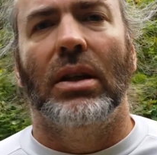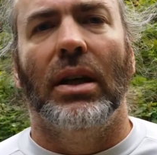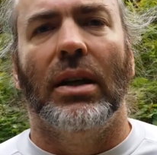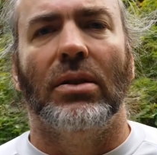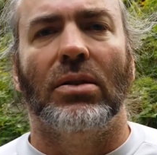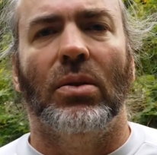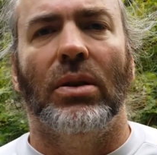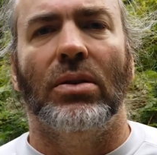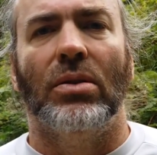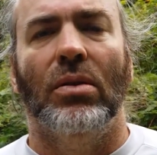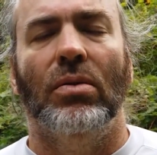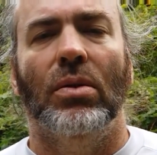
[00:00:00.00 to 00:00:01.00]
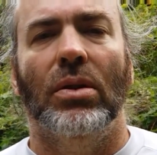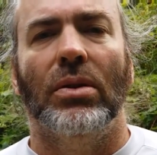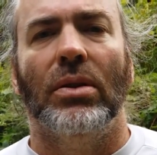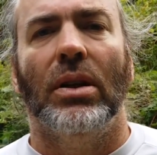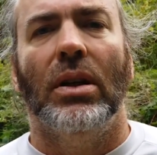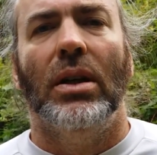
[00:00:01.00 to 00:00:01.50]
and so on and so forth.
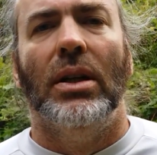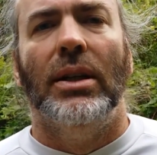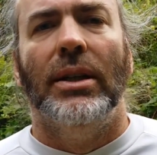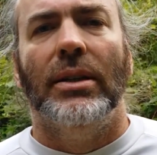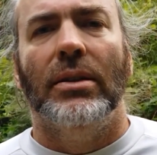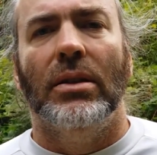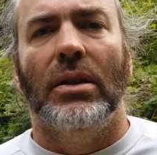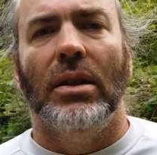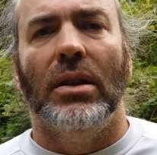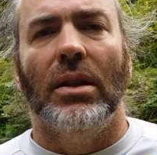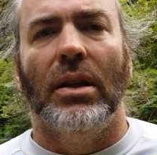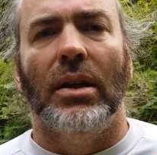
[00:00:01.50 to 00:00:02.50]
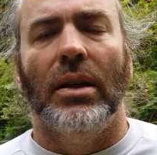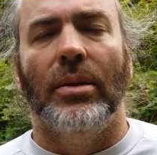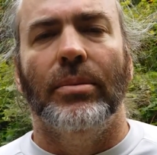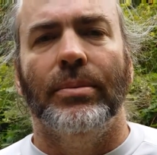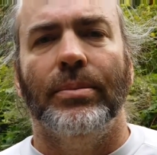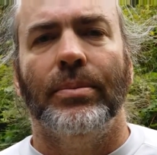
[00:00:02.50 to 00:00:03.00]

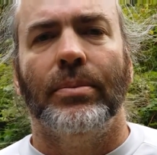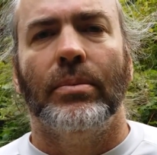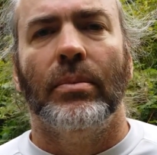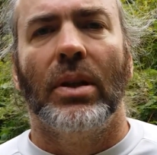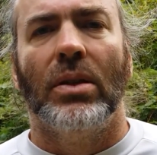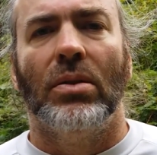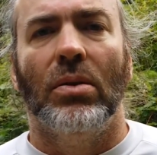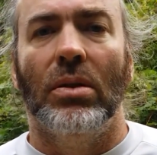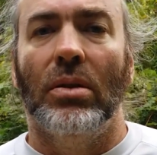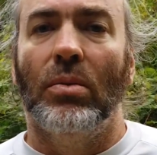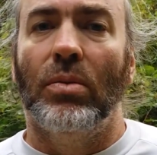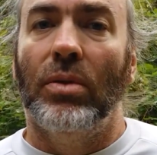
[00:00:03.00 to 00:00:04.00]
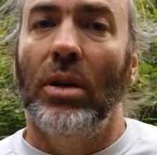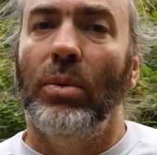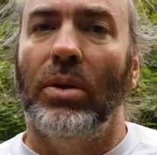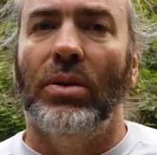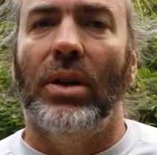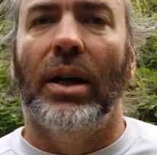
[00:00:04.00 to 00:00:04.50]
So the front
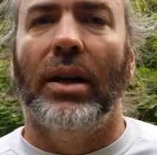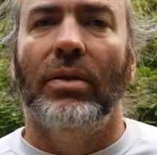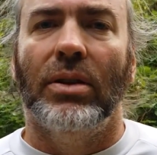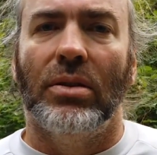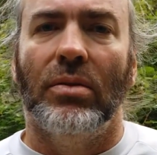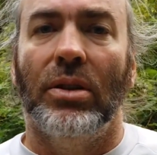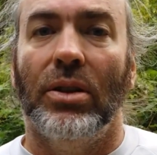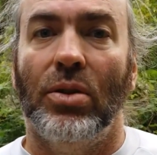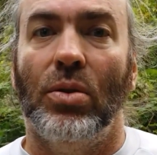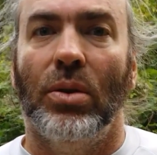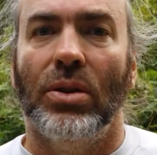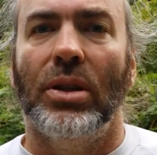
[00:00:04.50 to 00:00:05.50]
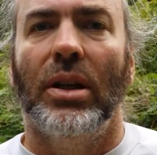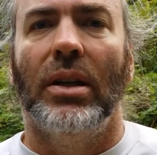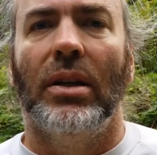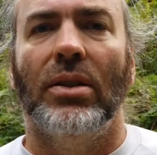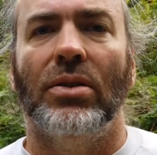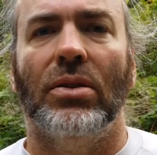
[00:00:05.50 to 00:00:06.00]
wheel drive has a very short chain,
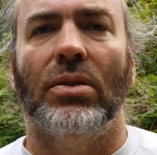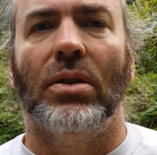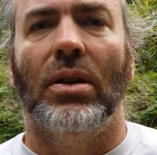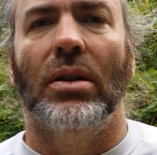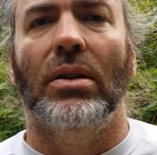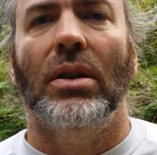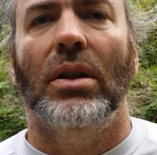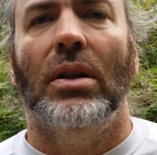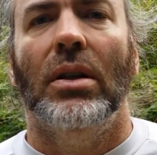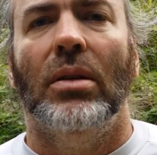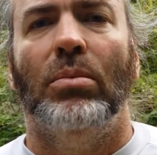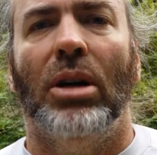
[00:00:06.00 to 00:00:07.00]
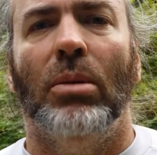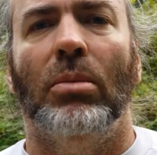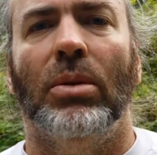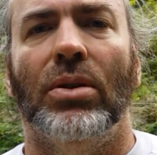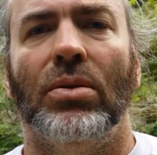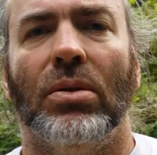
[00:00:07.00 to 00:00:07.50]
as you saw,
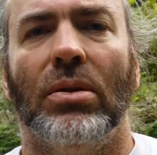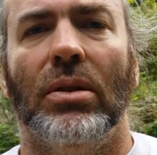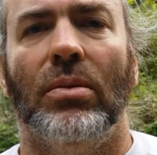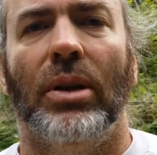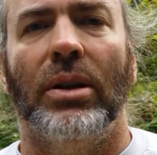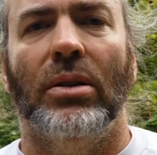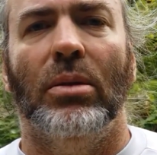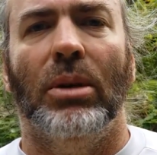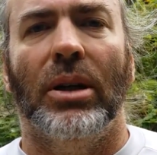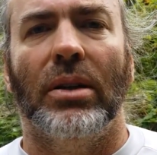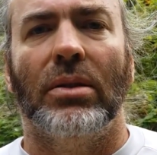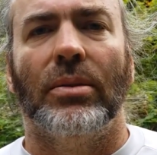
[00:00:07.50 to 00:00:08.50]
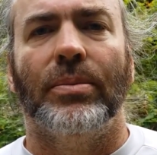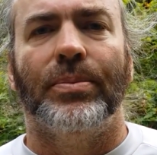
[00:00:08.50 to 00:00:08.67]
probably shorter than regular bikes.